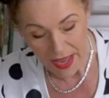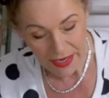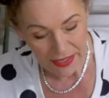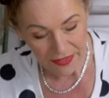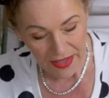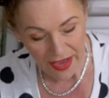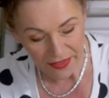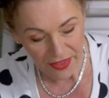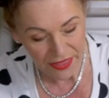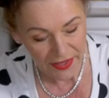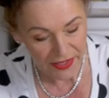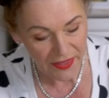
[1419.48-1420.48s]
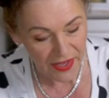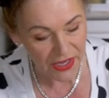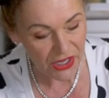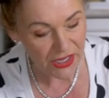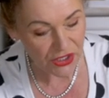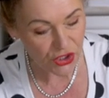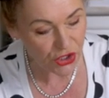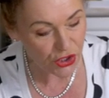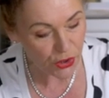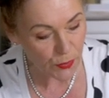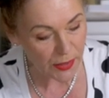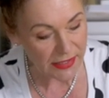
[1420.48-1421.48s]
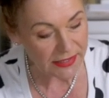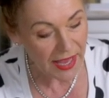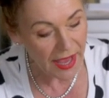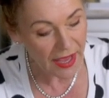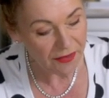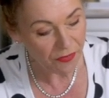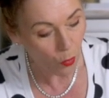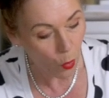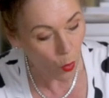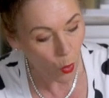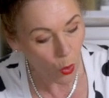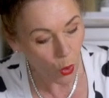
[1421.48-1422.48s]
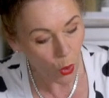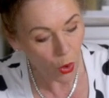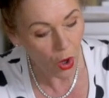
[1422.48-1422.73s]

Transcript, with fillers: Now, the other thing that you need to do is if all